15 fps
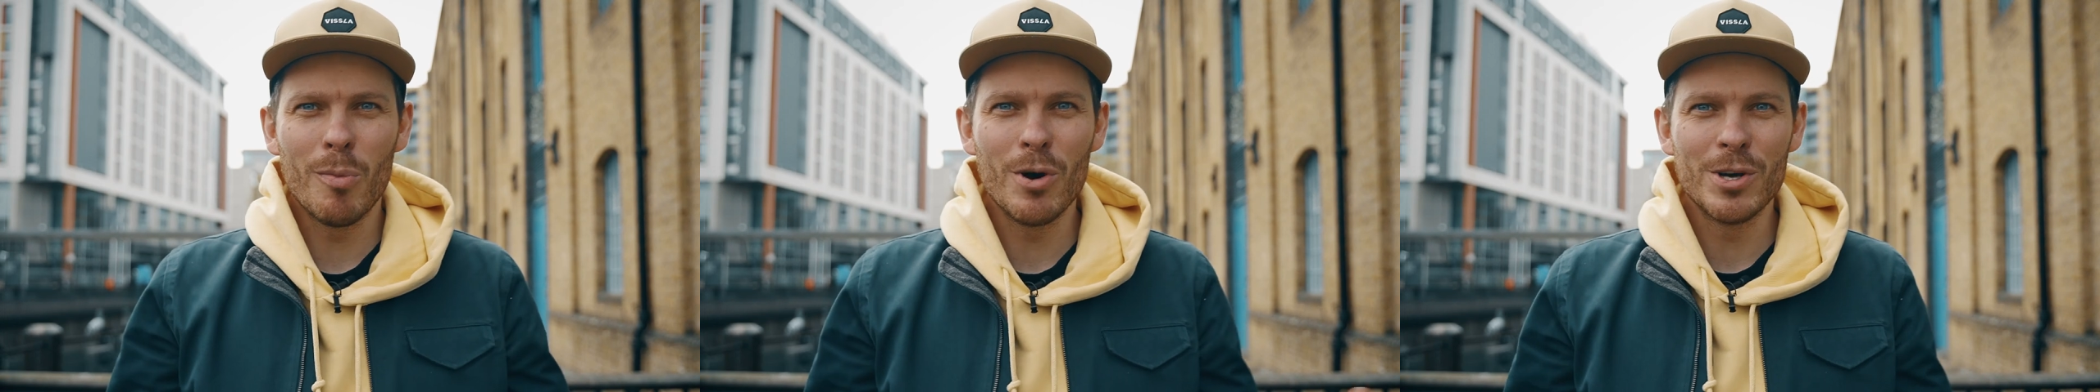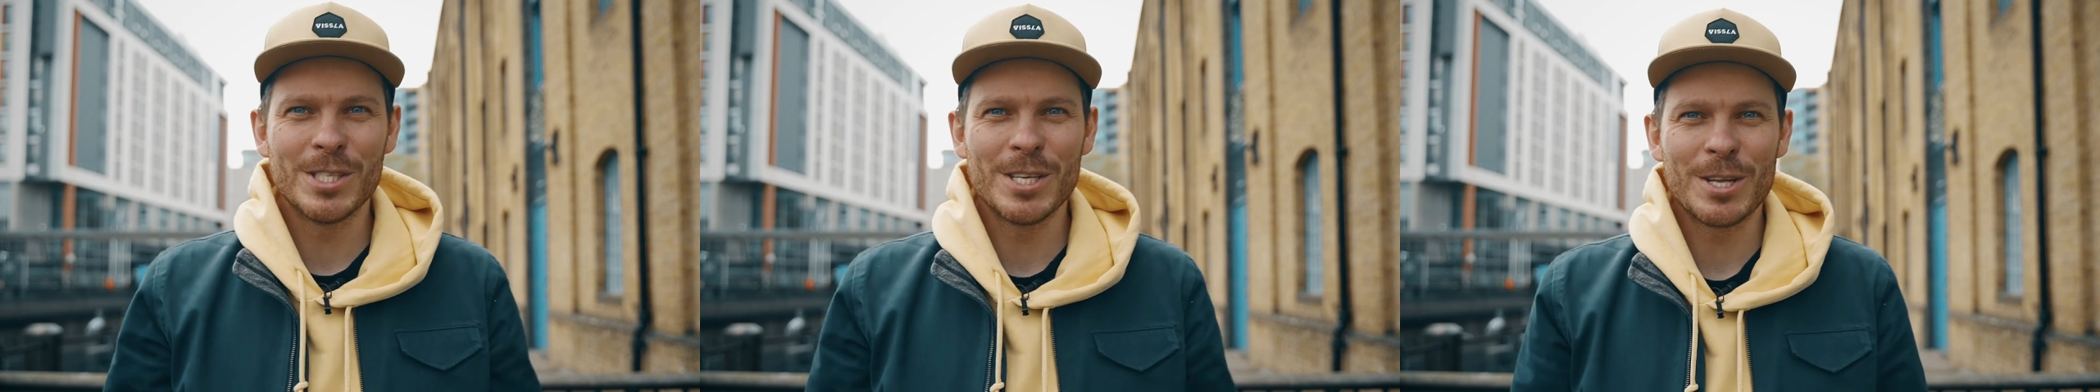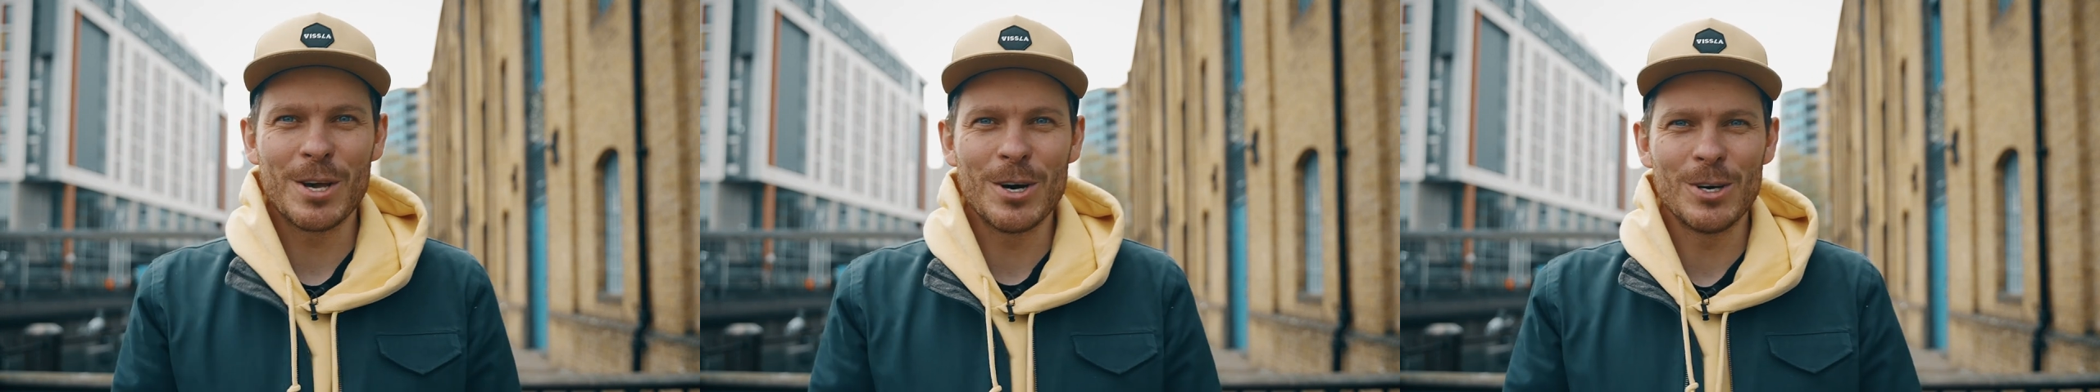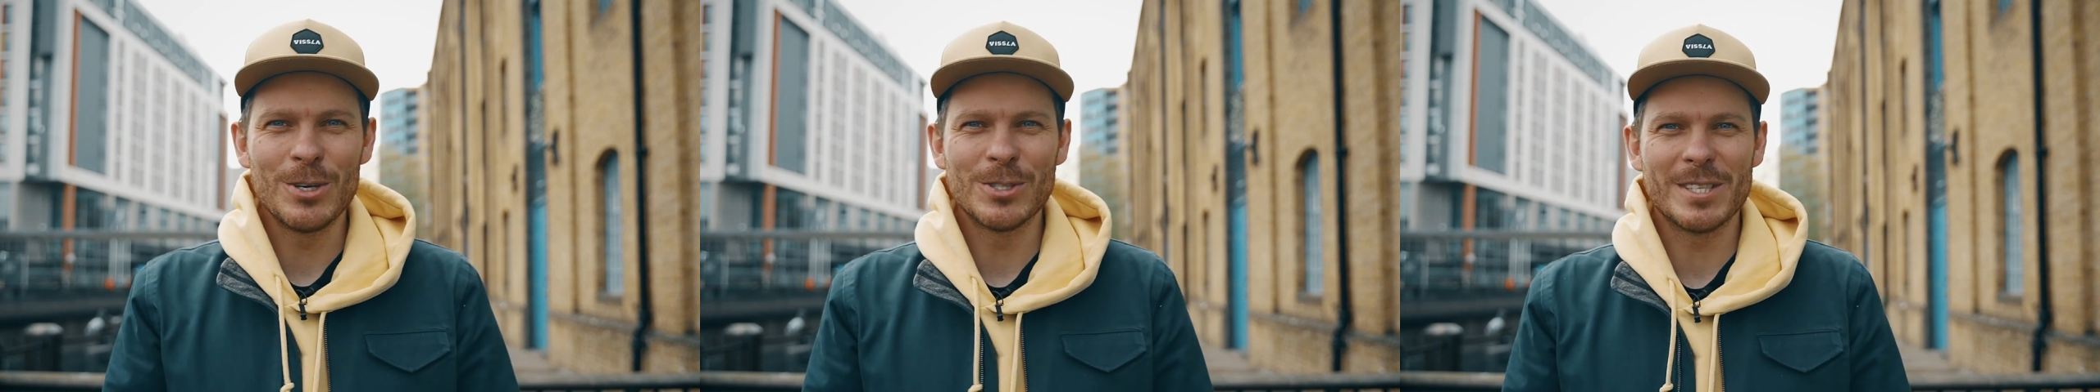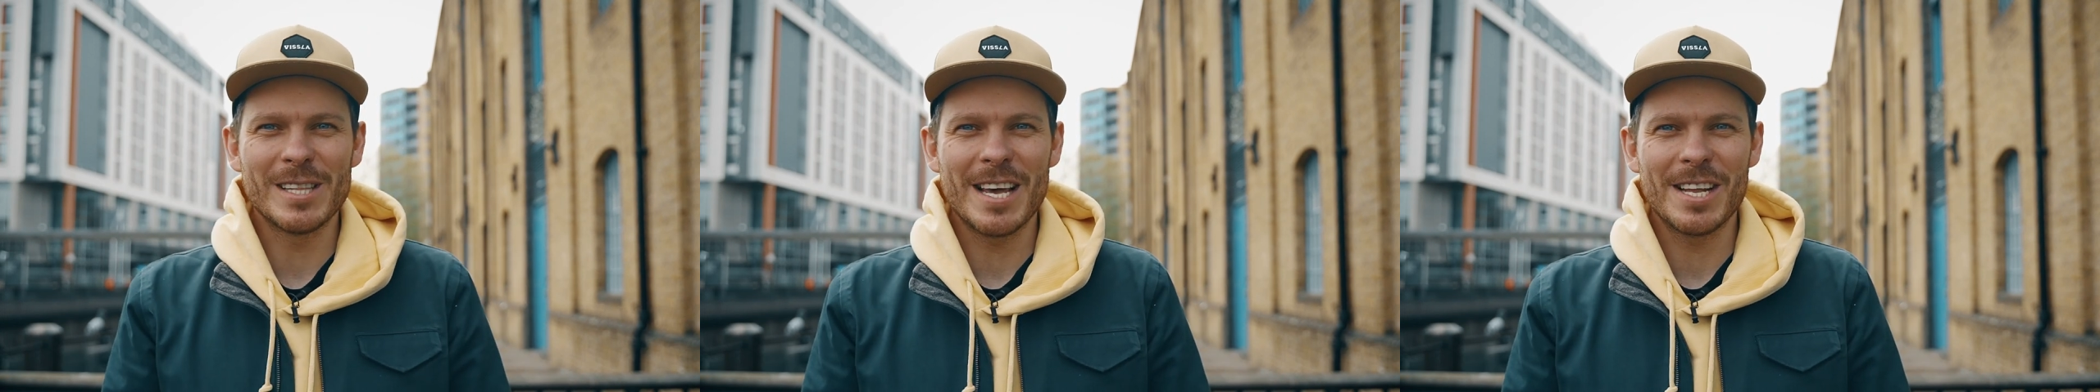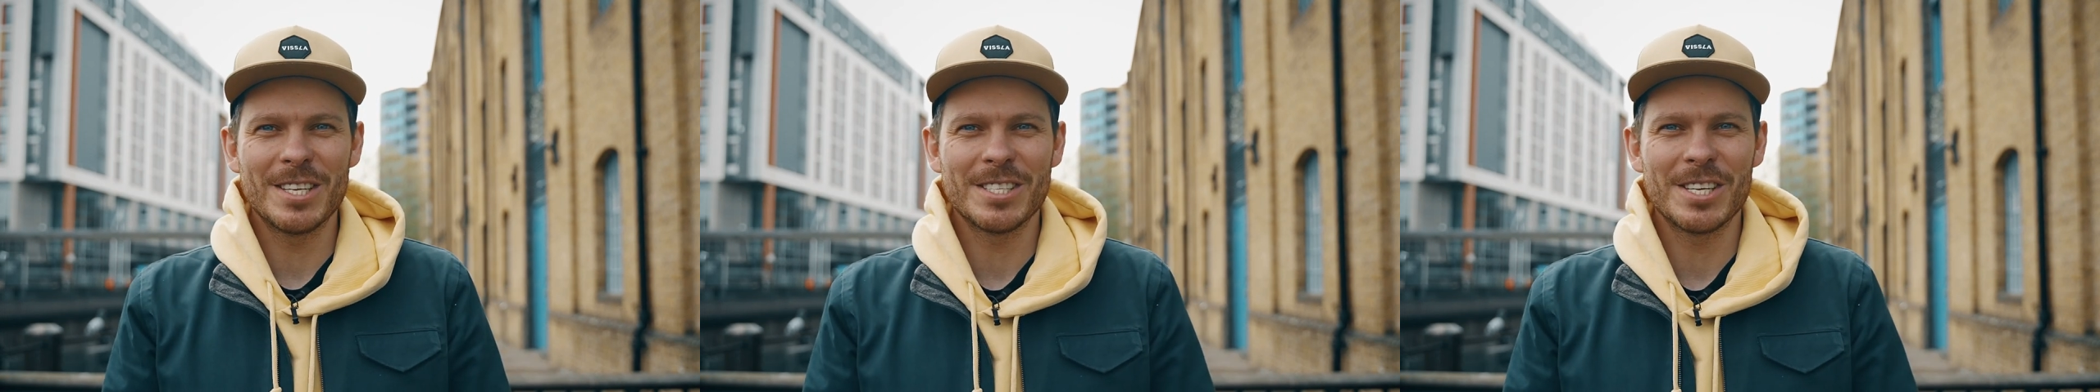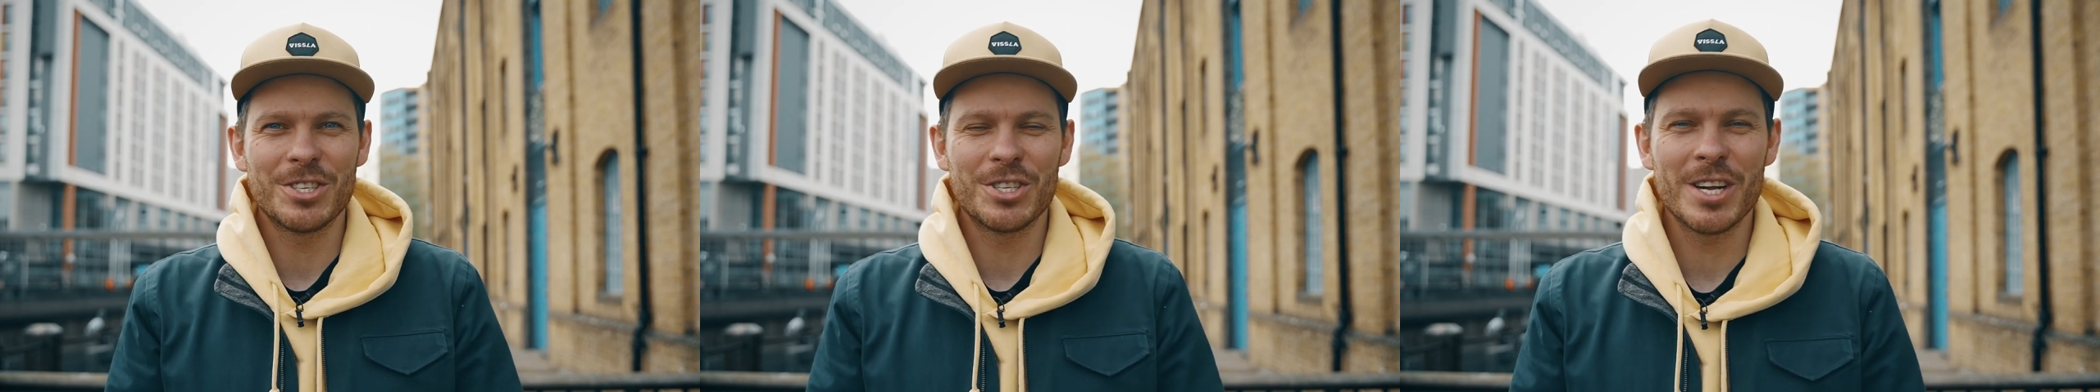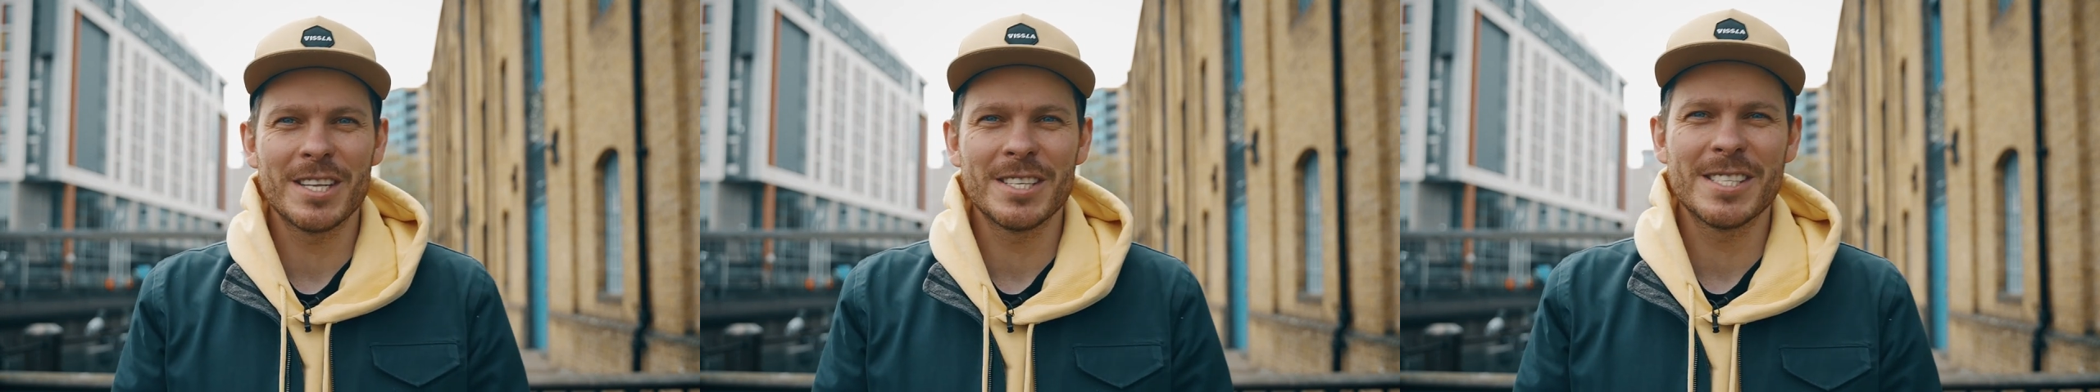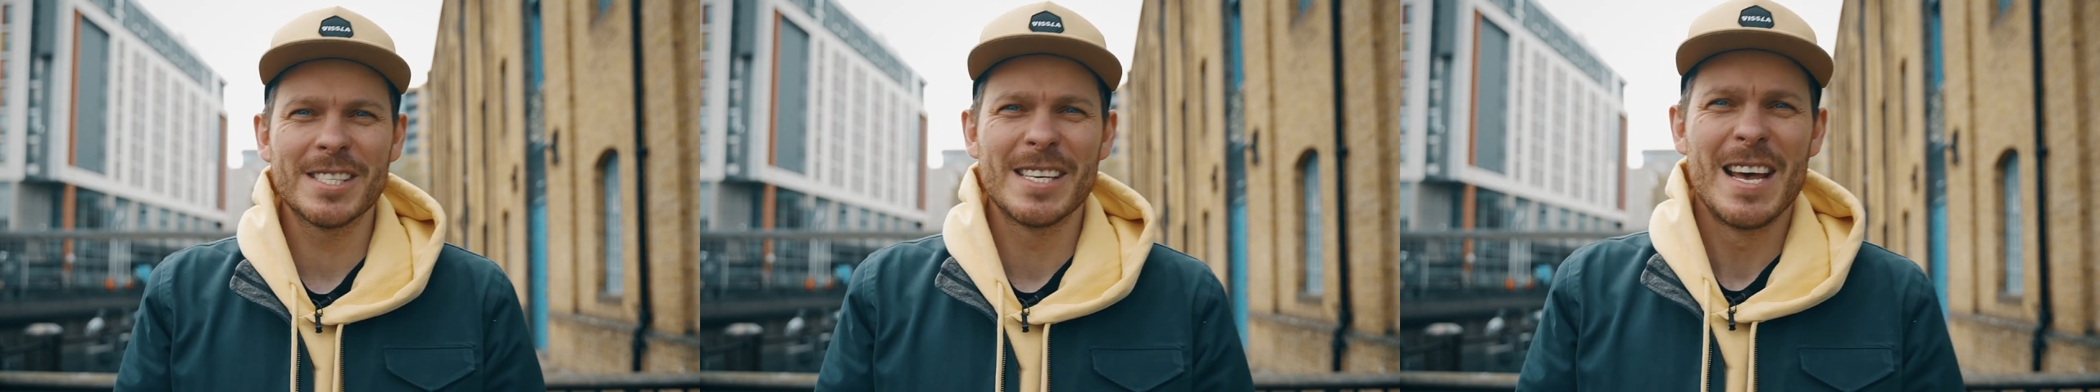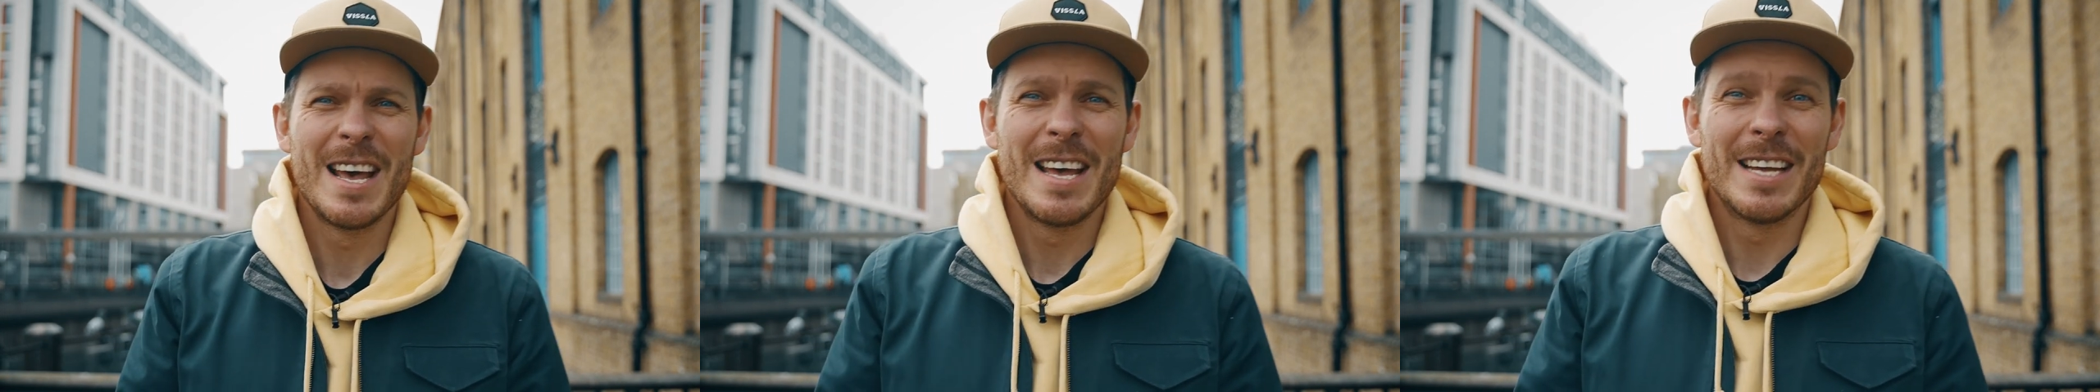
boys and girls, ladies and gents,